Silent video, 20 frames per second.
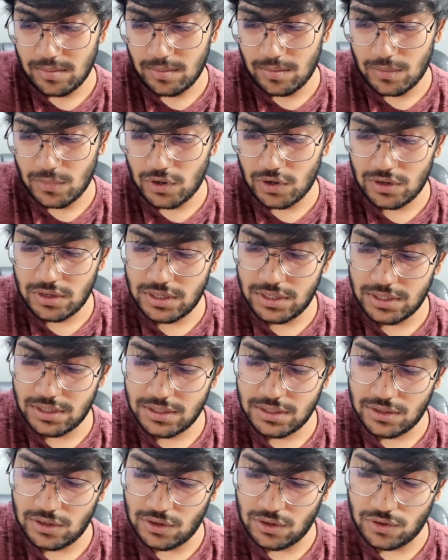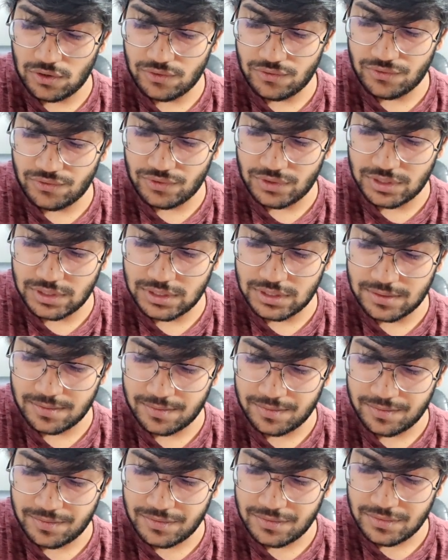mod of
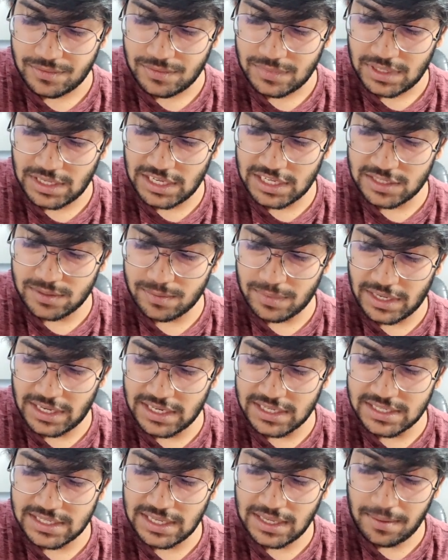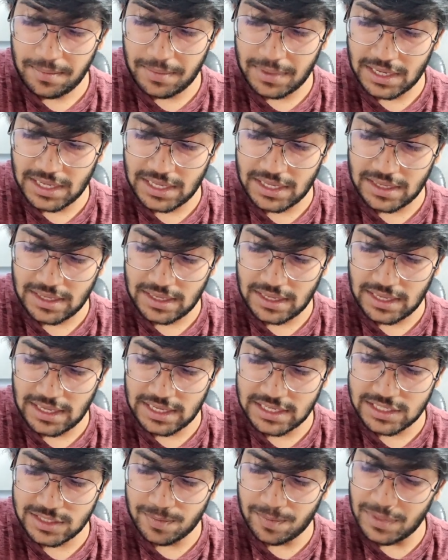x minus a by
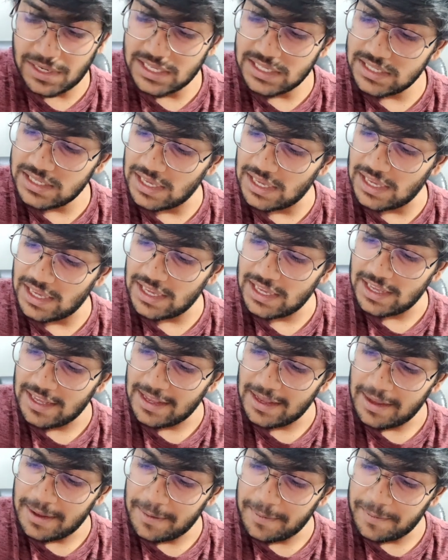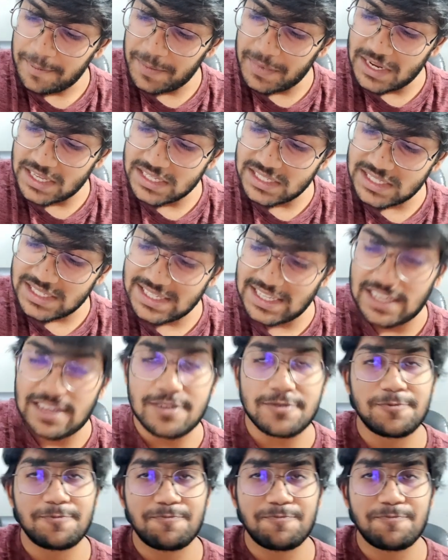x plus a plus c.